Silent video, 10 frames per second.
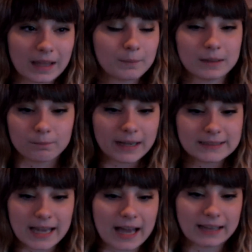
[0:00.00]
I mean,
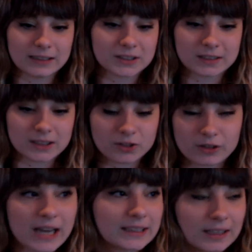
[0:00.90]
my dad, just his
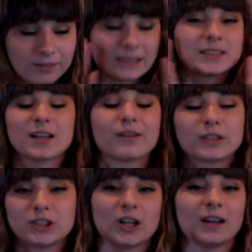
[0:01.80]
creativity is
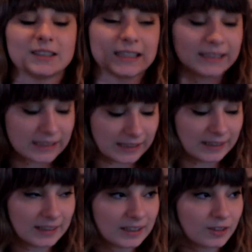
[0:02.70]
off the charts, and
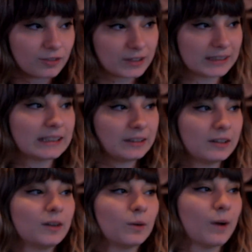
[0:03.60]
he
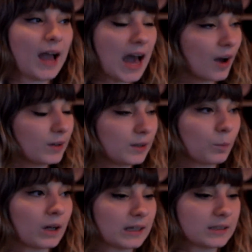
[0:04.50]
really knew how
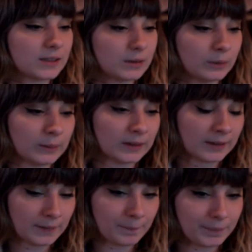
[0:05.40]
he wanted to
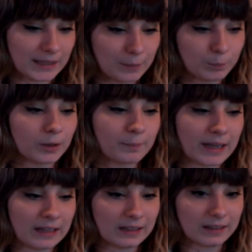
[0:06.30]

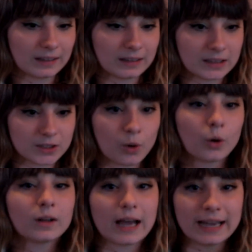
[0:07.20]
implement this
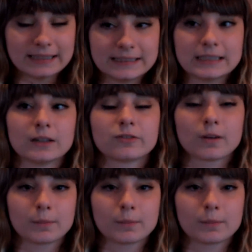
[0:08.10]
whole idea